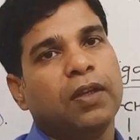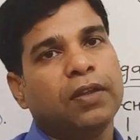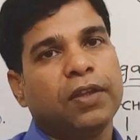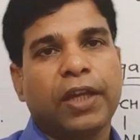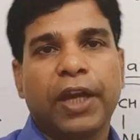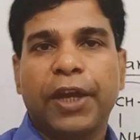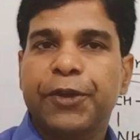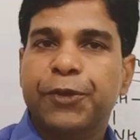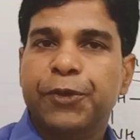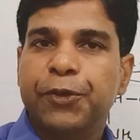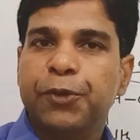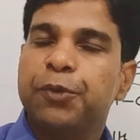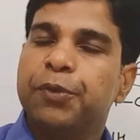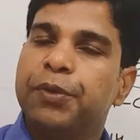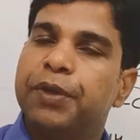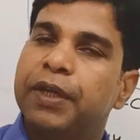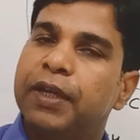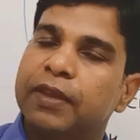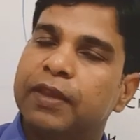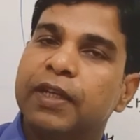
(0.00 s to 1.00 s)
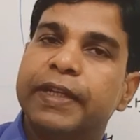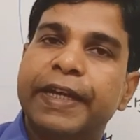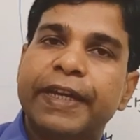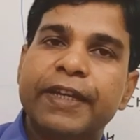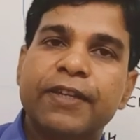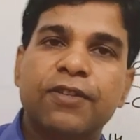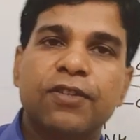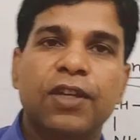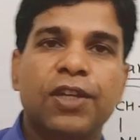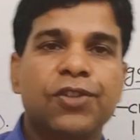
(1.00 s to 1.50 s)
Thank you. In the
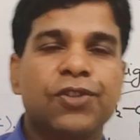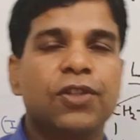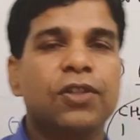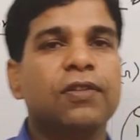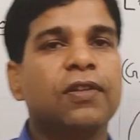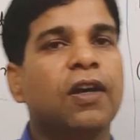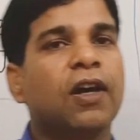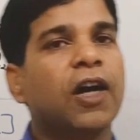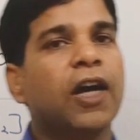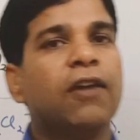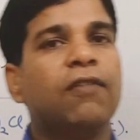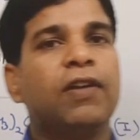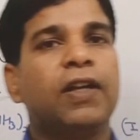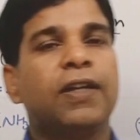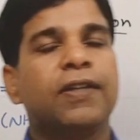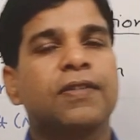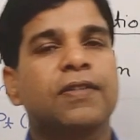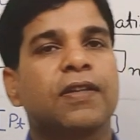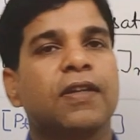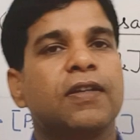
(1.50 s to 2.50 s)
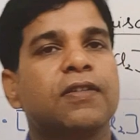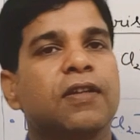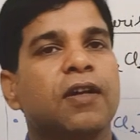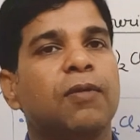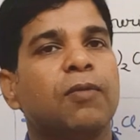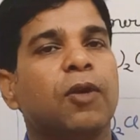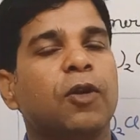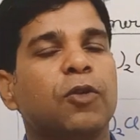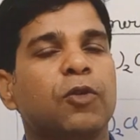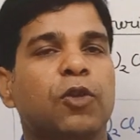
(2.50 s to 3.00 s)
next session I will discuss
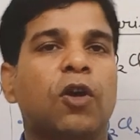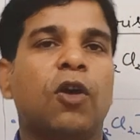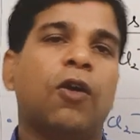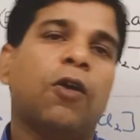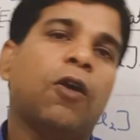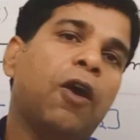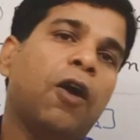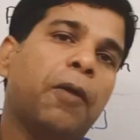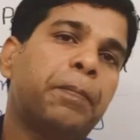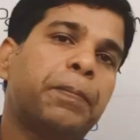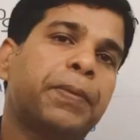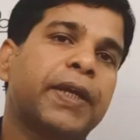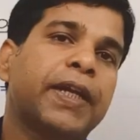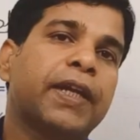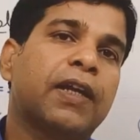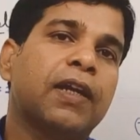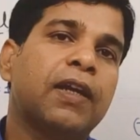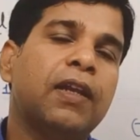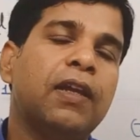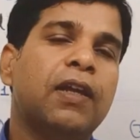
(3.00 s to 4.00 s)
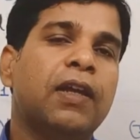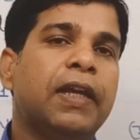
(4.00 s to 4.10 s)
about the optical